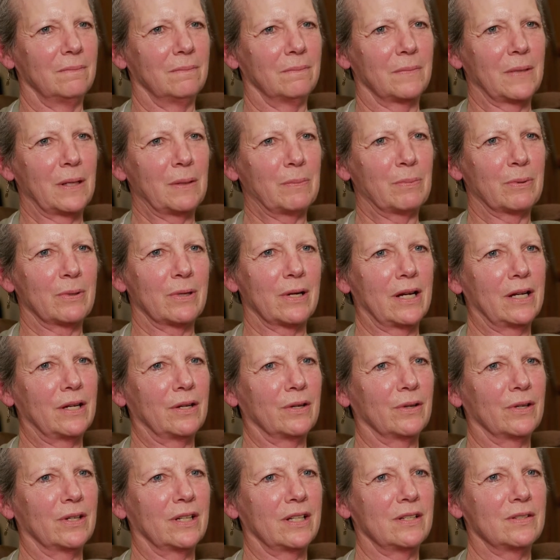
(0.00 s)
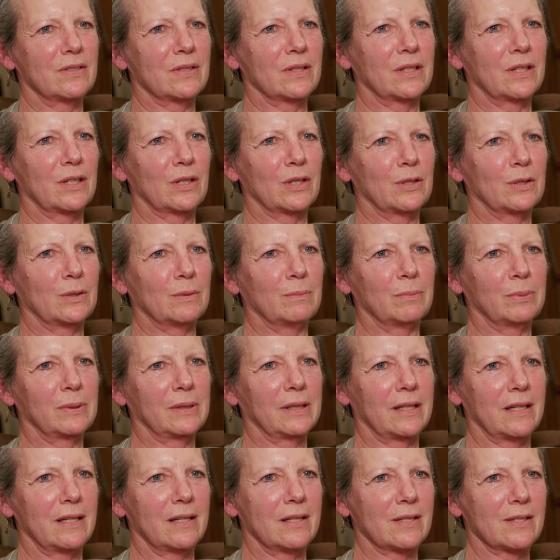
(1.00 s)
my priorities in a good
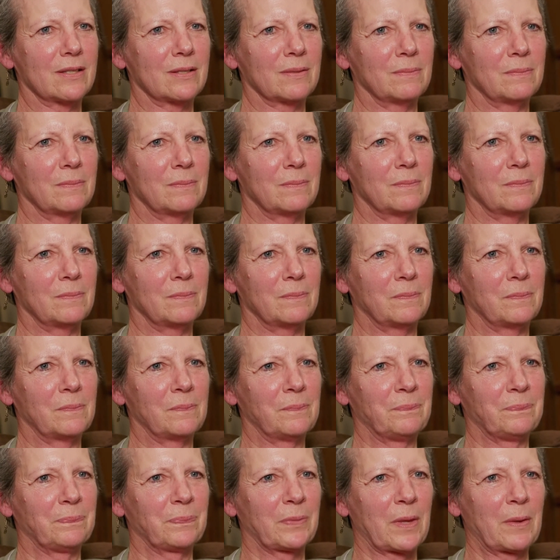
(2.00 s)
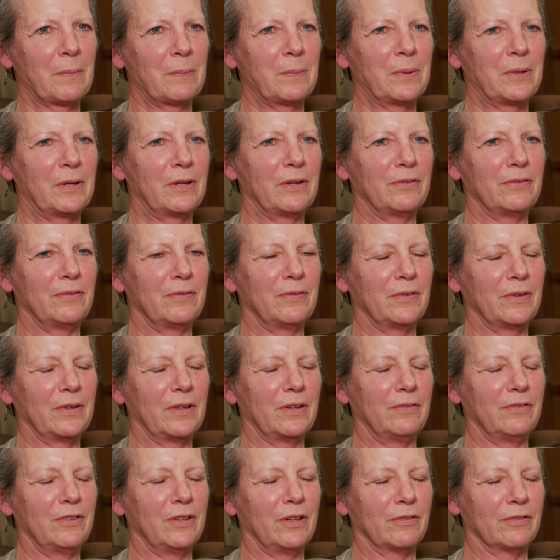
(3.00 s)
place, but if
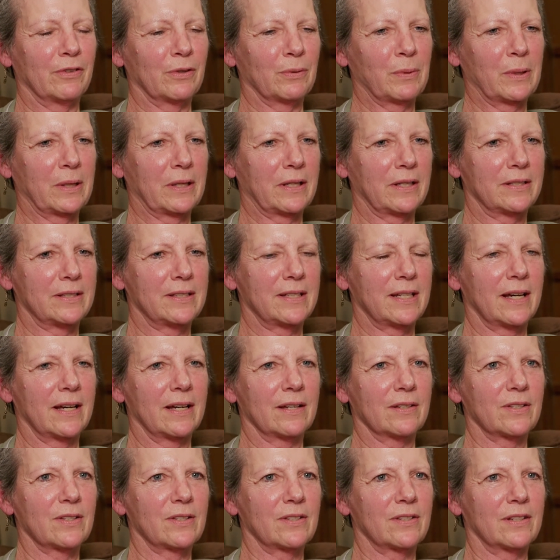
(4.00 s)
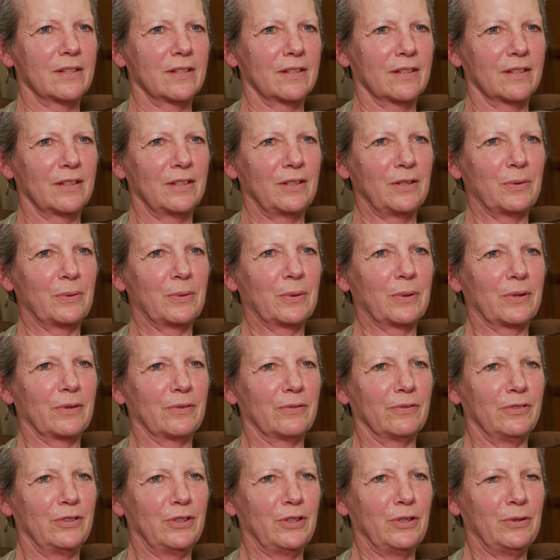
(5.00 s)
you ever want to test your
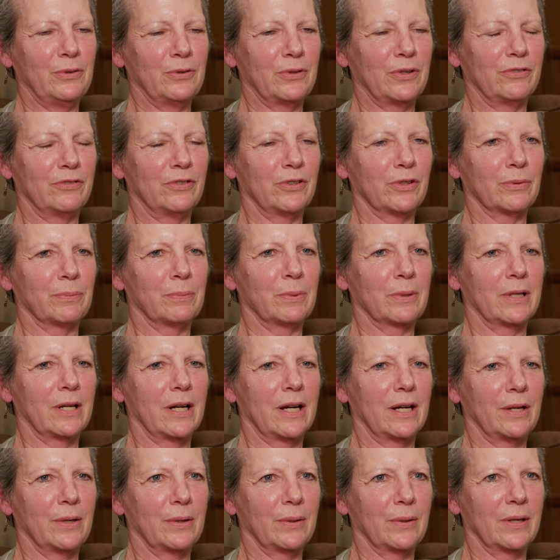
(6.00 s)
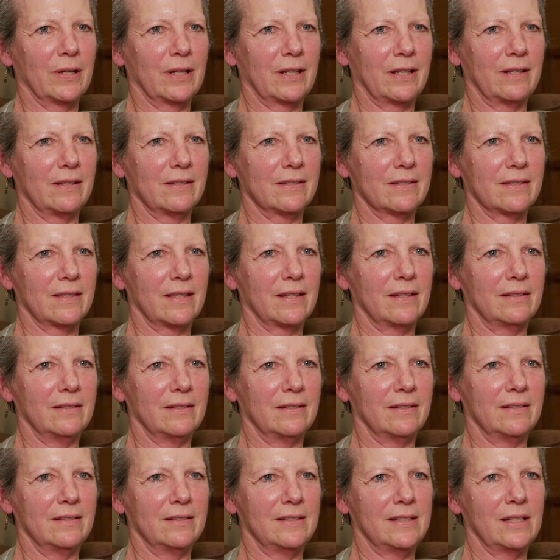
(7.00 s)
view of your priorities,
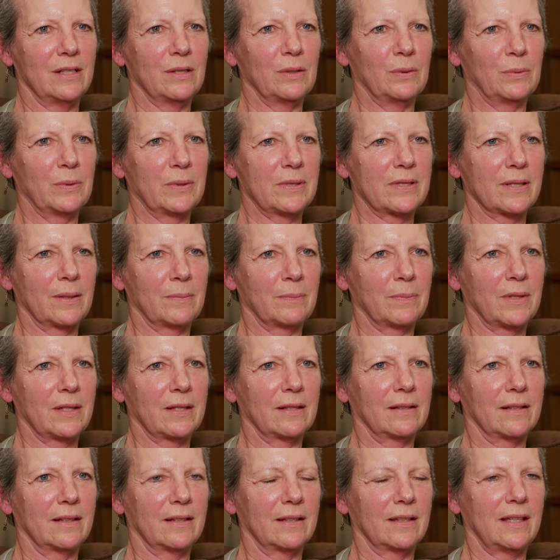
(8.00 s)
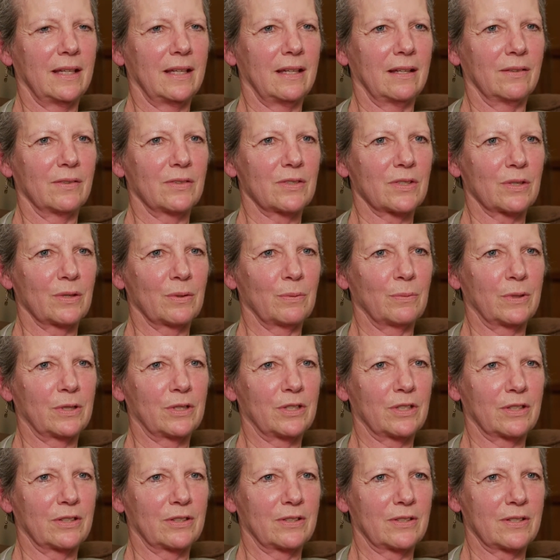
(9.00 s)
then deal with something like cancer,
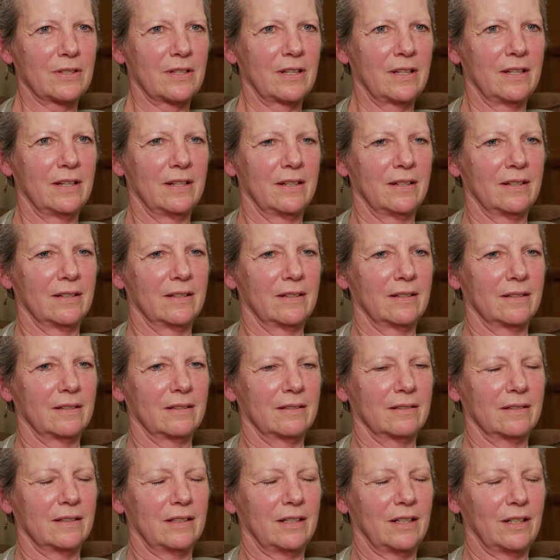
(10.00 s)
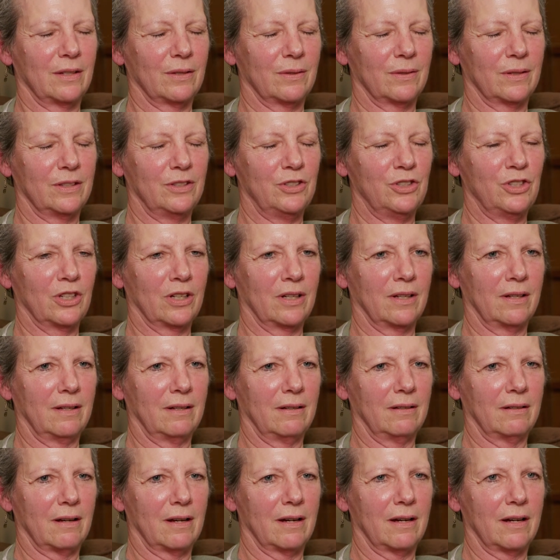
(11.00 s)
which is, a
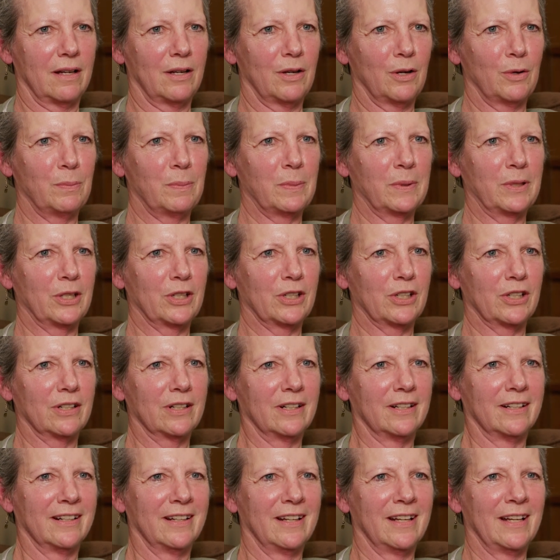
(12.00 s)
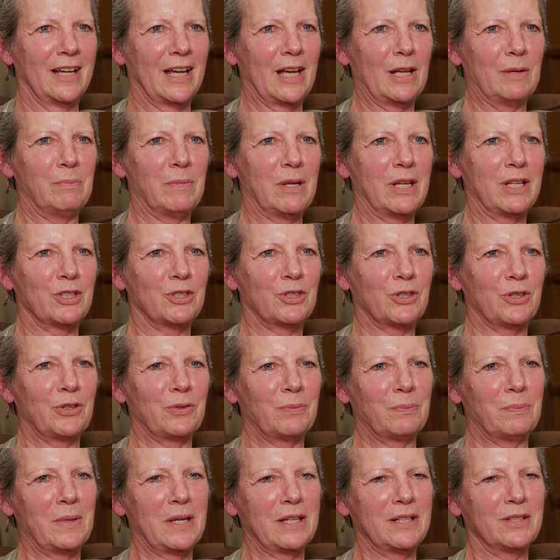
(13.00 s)
giant eye-opener and
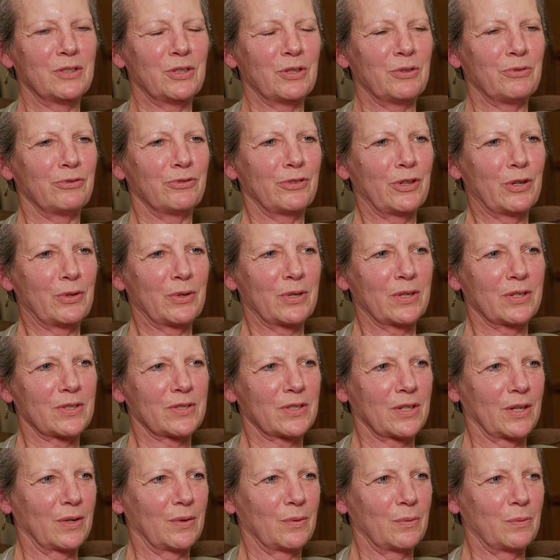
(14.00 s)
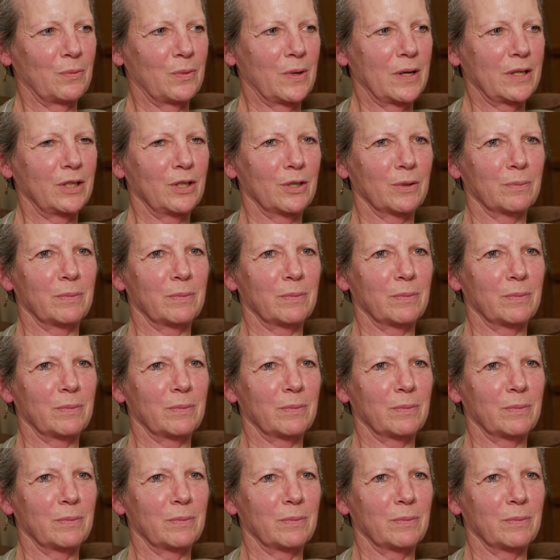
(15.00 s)
makes you focus on what your